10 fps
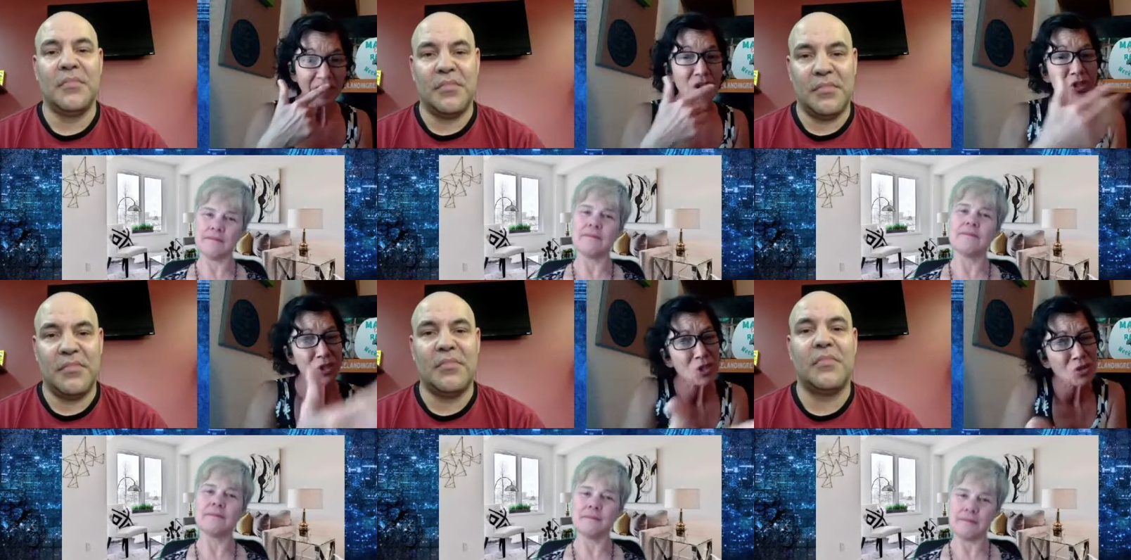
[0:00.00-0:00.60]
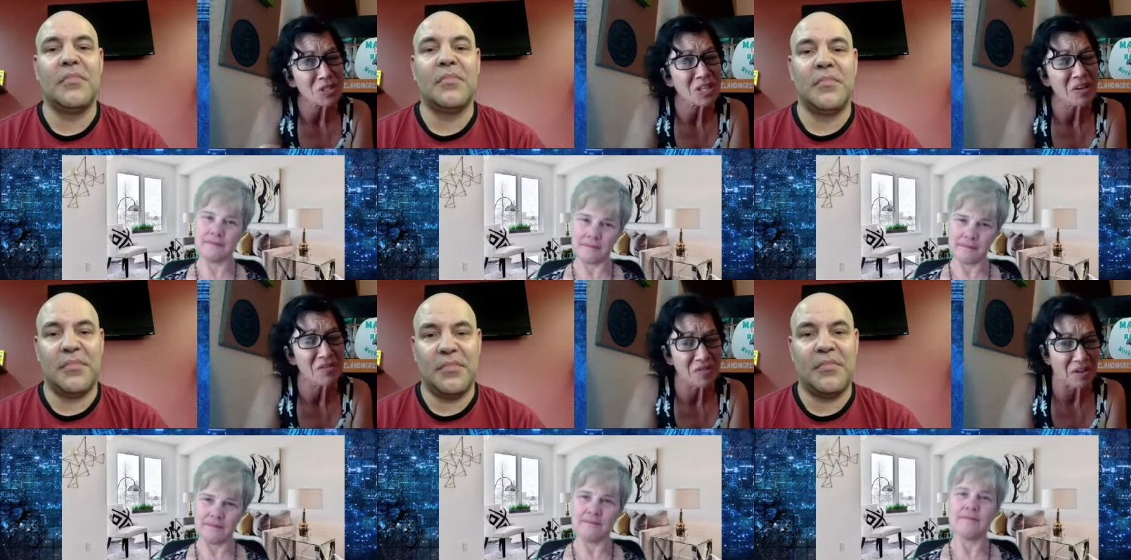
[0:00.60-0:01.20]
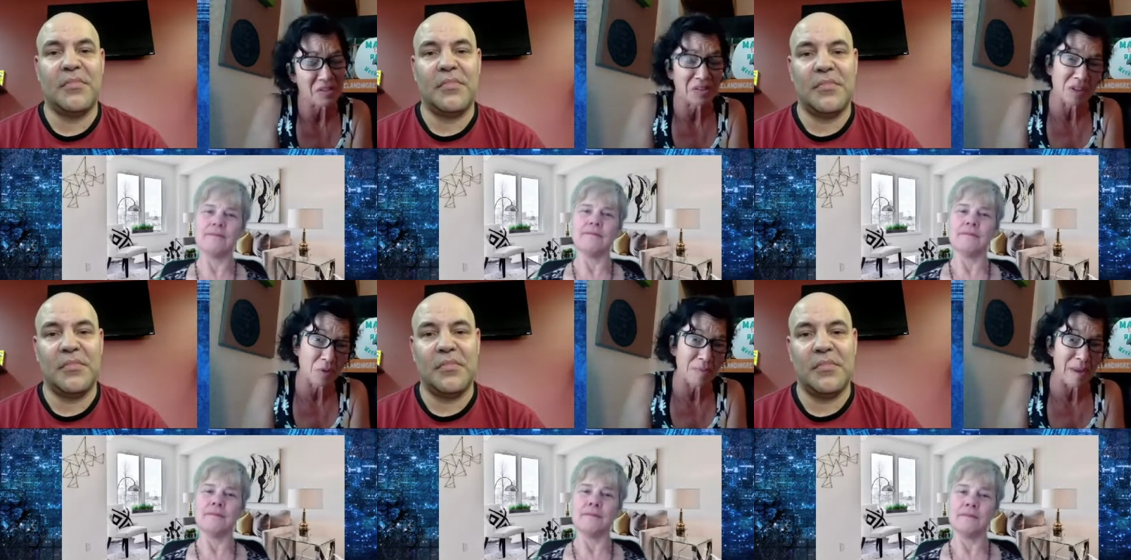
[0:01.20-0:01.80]
Speaker 1: so your son felt a
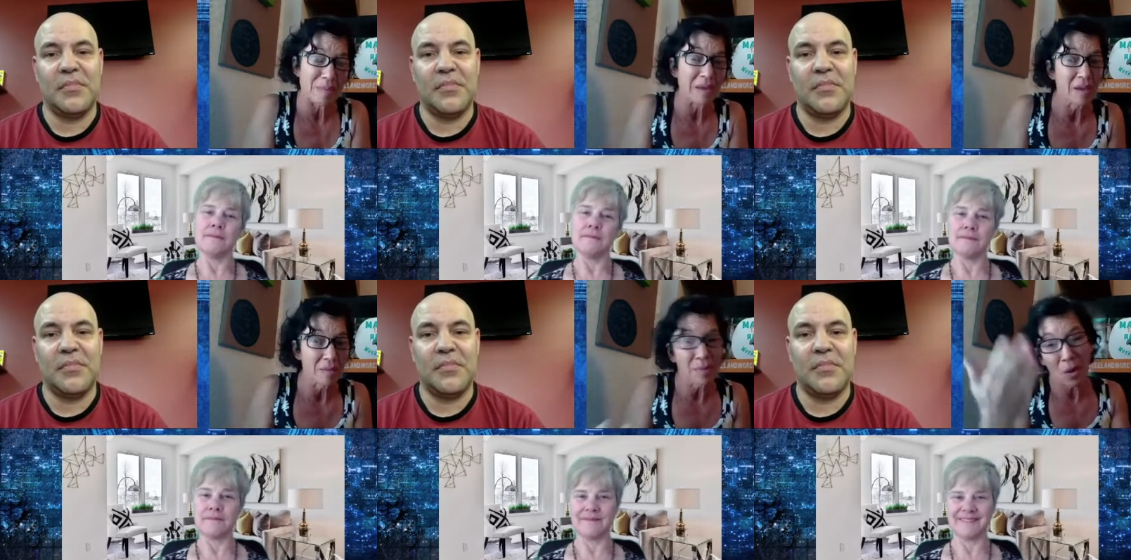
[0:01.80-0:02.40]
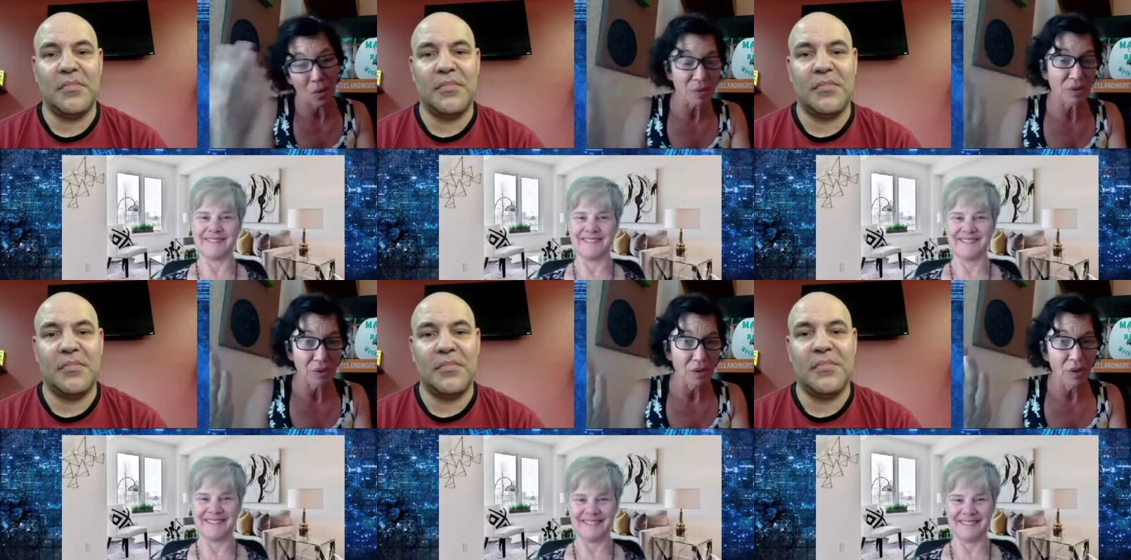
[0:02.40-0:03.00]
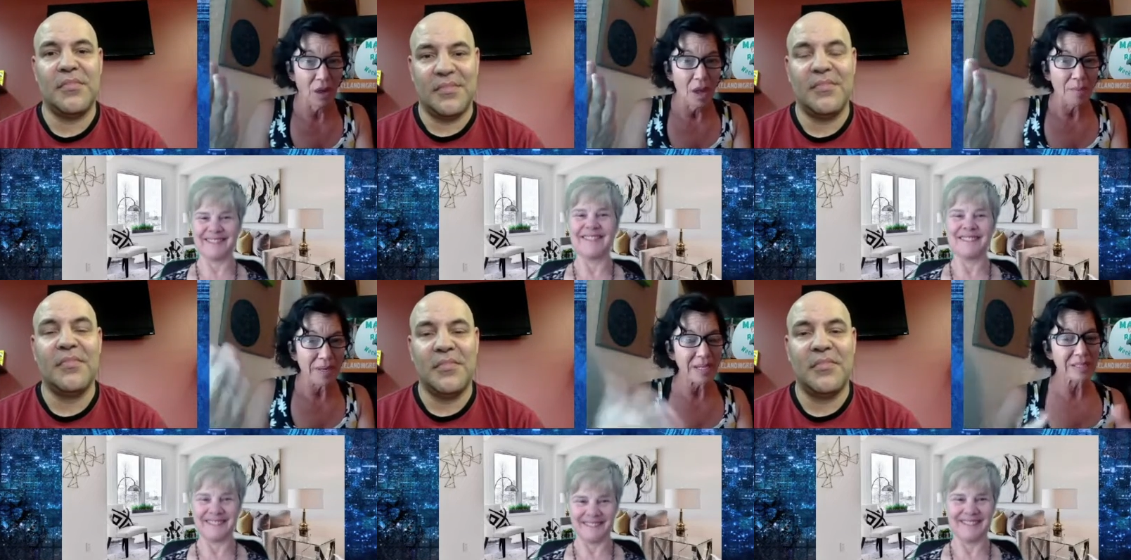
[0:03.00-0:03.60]
little maybe both
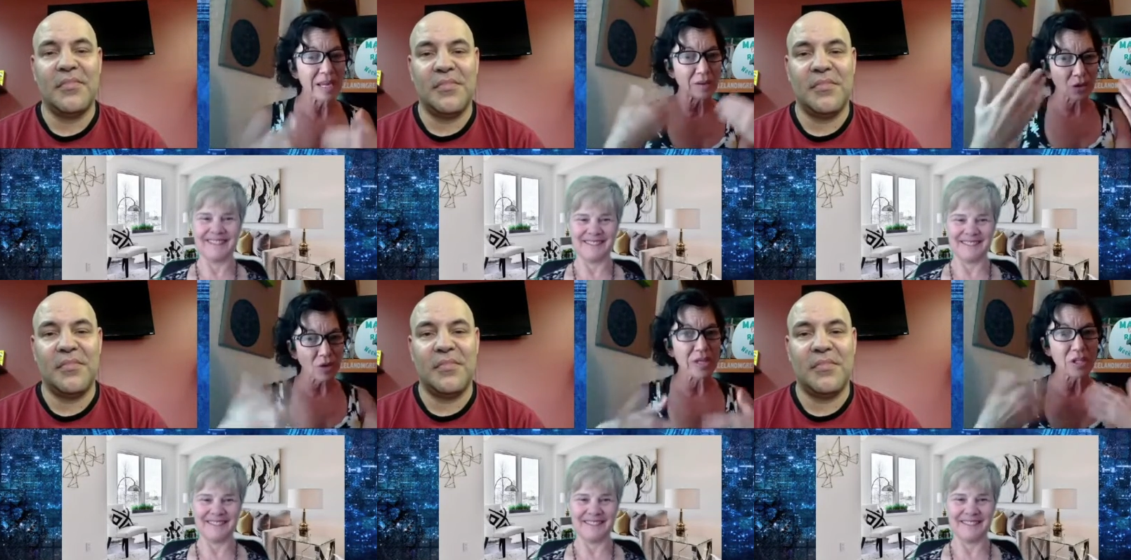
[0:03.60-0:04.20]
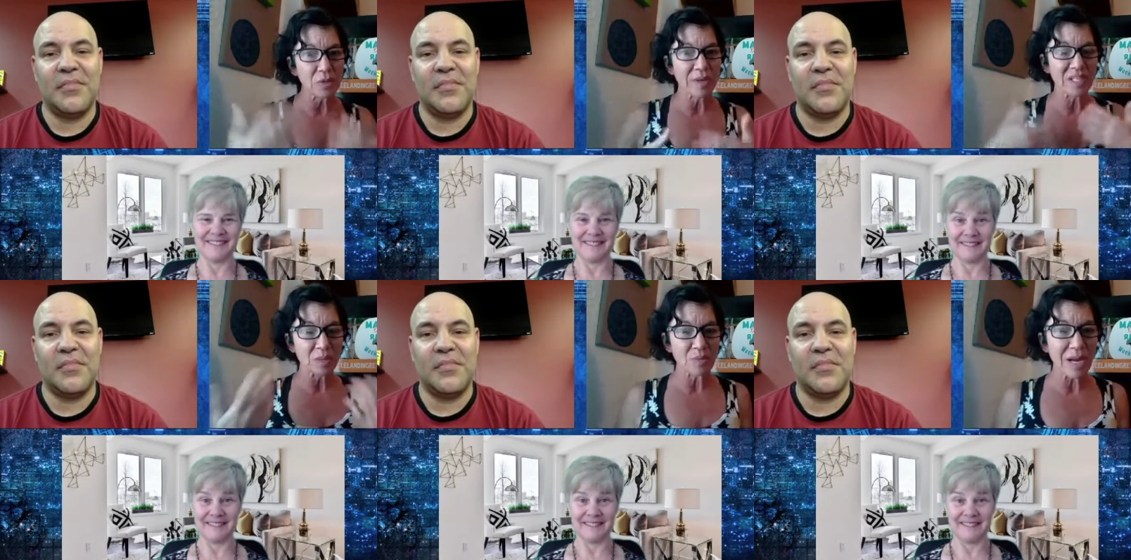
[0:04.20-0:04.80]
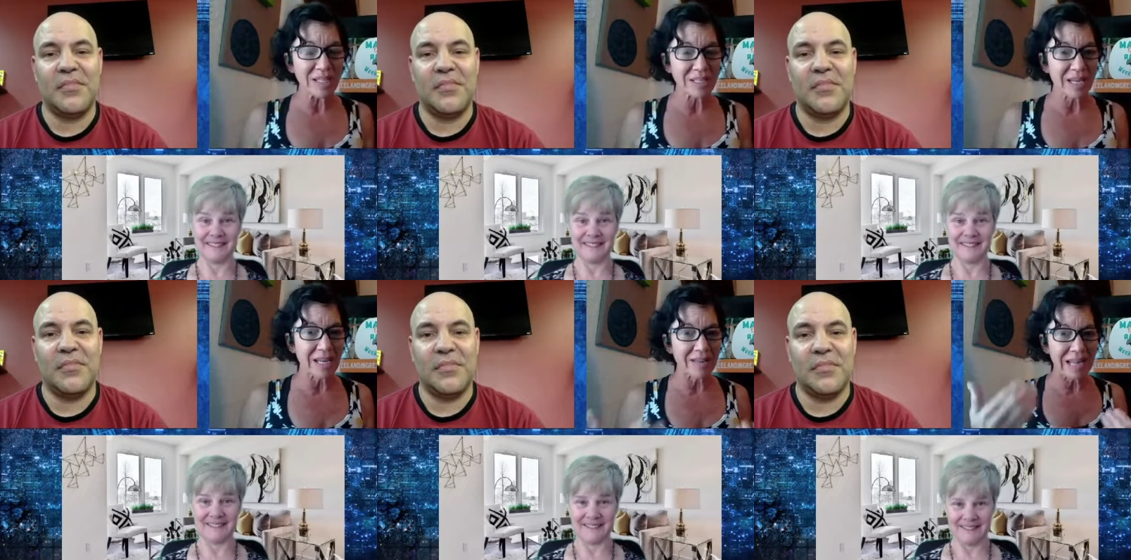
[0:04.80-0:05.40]
but he's learning to express
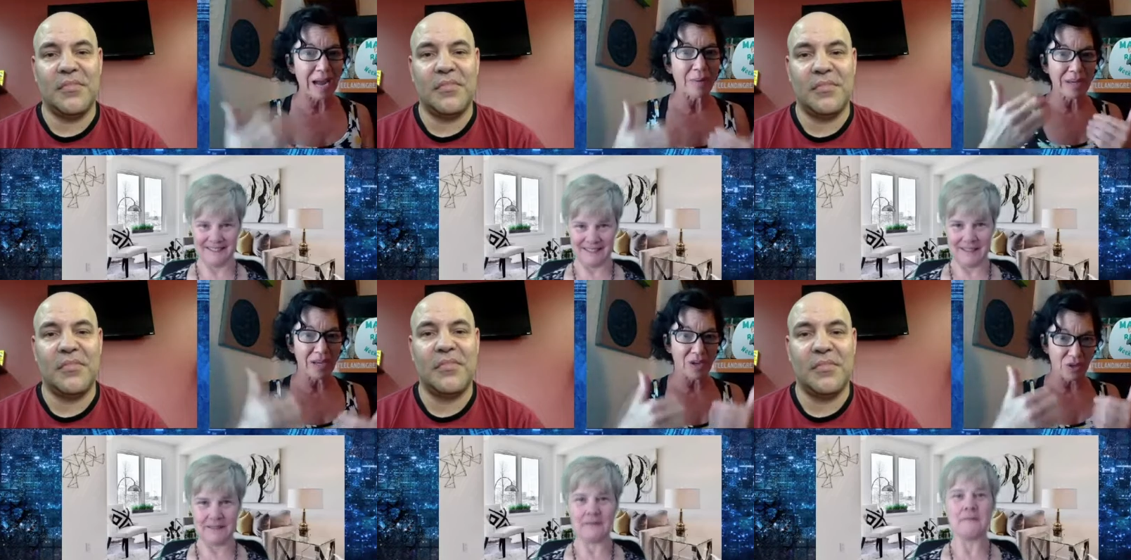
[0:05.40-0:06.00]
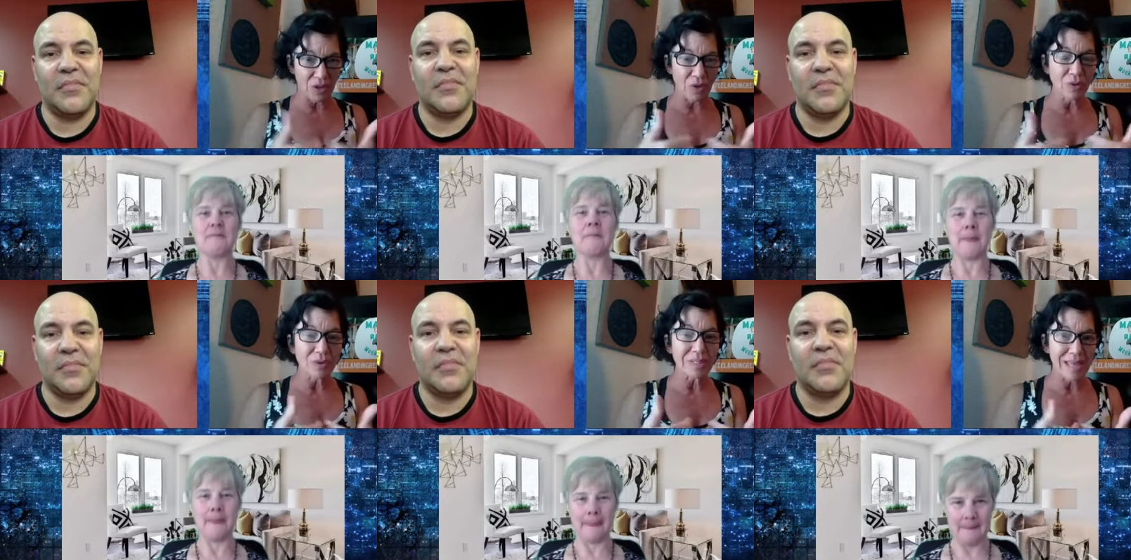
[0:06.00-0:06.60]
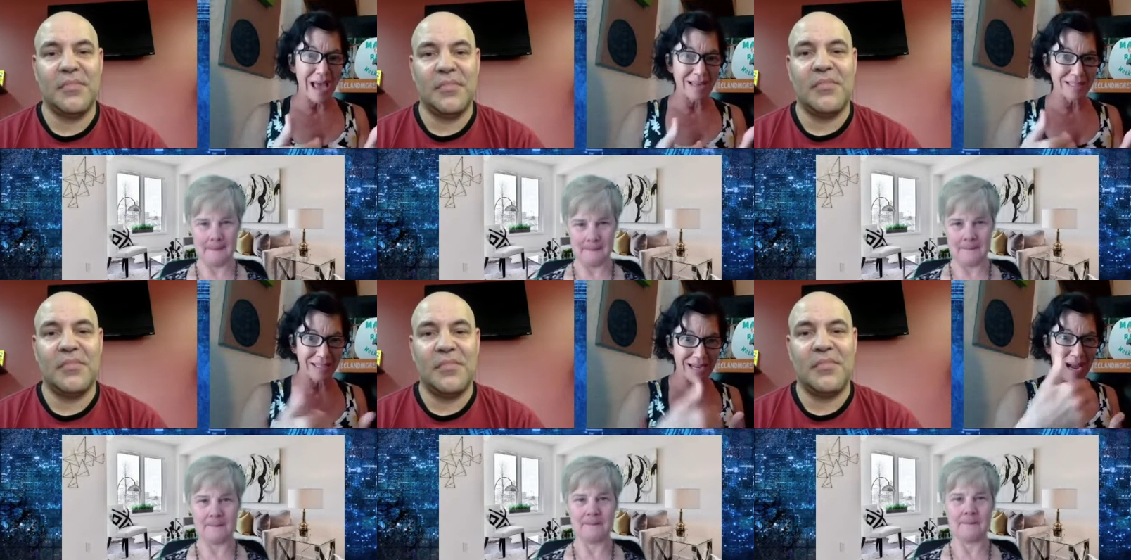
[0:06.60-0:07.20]
it and now he can use
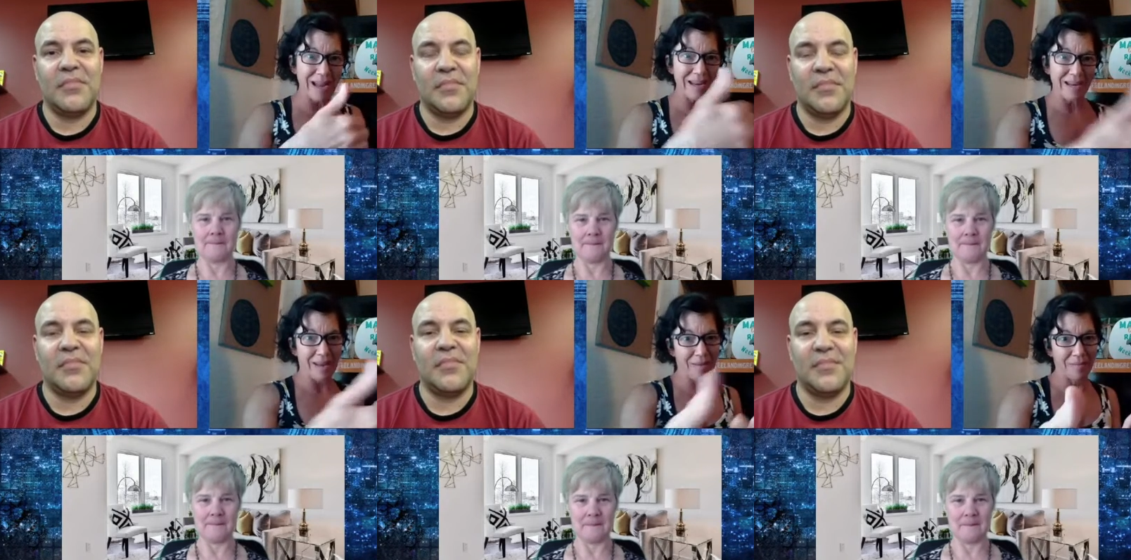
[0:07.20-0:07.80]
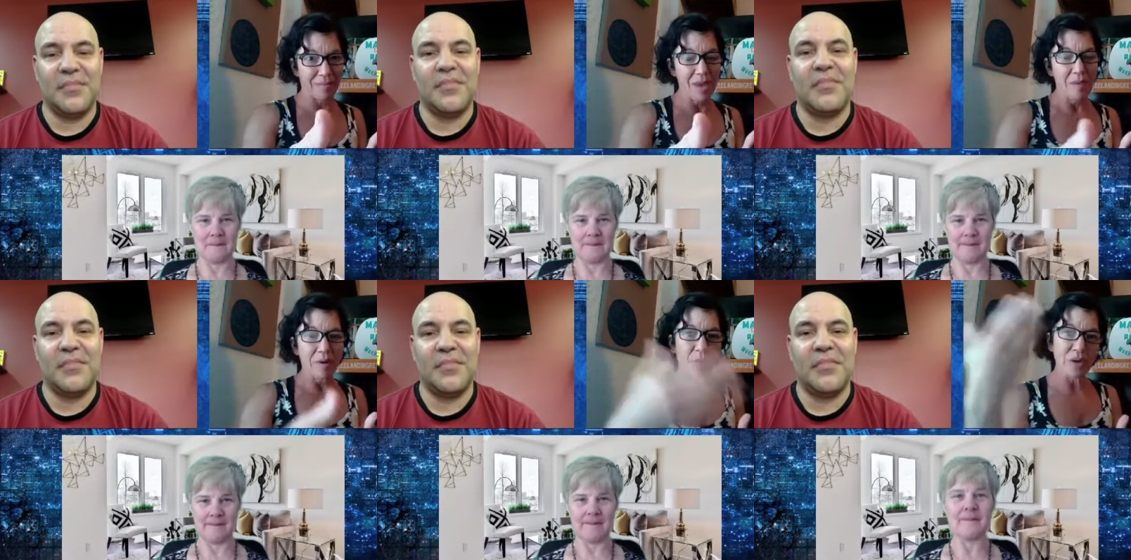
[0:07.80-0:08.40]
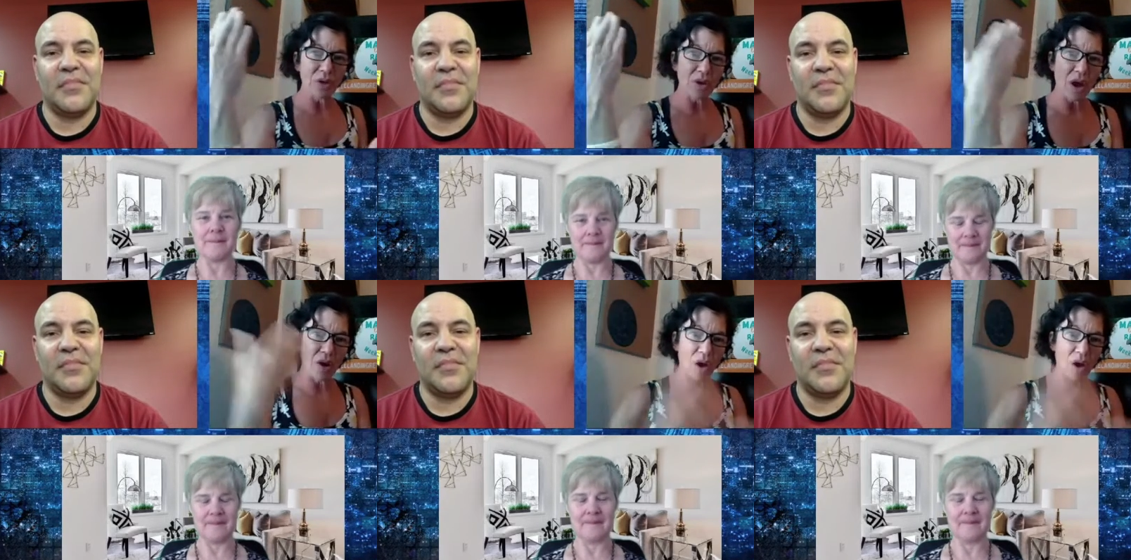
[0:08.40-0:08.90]
that to guide him but when you're cut